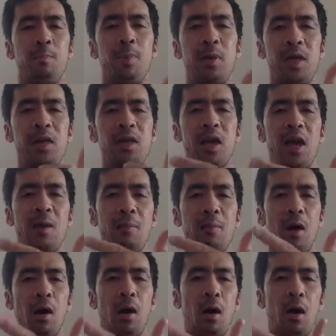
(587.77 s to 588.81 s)

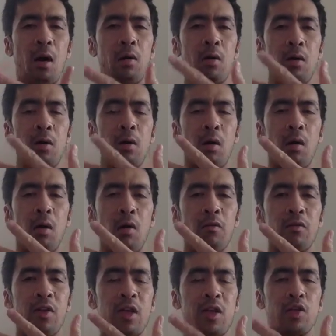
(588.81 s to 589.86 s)
PMR
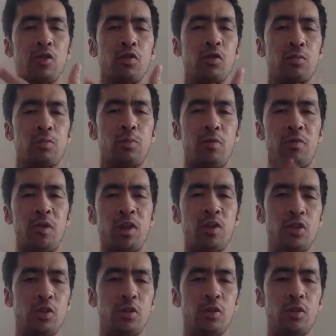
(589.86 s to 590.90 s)
of injuries:
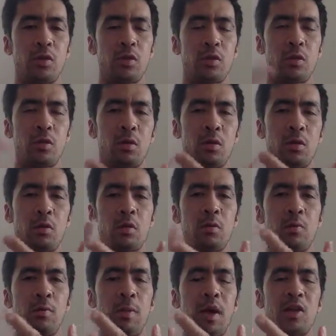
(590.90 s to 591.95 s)
prevention,
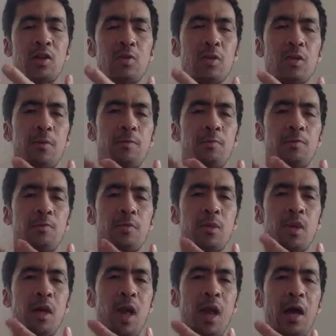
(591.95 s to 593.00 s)
management,
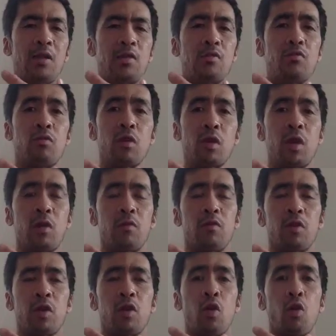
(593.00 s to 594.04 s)
and
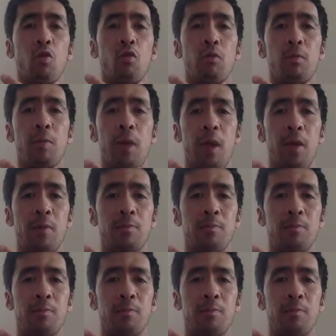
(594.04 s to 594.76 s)
recovery or repair.